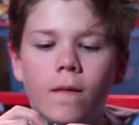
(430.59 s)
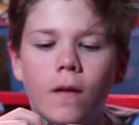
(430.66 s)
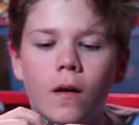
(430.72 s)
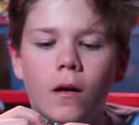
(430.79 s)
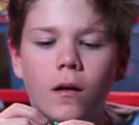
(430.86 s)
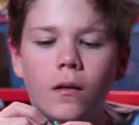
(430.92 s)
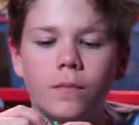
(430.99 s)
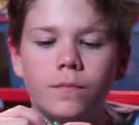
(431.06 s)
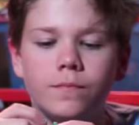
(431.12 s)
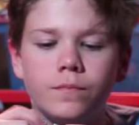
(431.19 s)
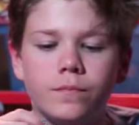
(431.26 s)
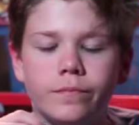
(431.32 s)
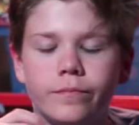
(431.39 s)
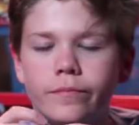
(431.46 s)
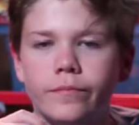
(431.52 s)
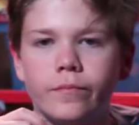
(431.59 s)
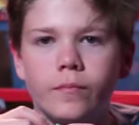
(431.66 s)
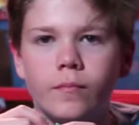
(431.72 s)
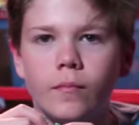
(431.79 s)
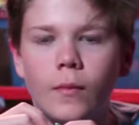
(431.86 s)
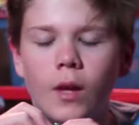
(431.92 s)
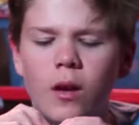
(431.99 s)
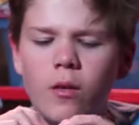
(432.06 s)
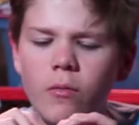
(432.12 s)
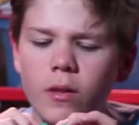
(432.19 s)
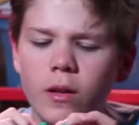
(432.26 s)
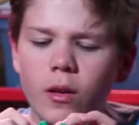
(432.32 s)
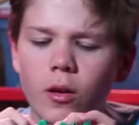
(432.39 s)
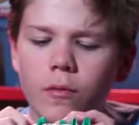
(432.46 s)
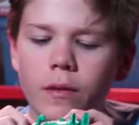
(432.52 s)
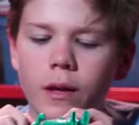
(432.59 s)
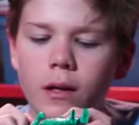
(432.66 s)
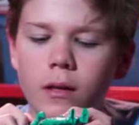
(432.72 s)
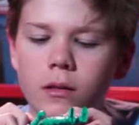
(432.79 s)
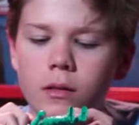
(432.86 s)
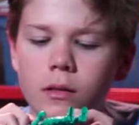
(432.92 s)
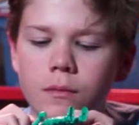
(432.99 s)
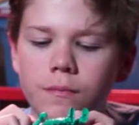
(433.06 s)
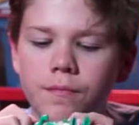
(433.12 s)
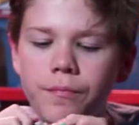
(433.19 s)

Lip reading: I don't really know what that is.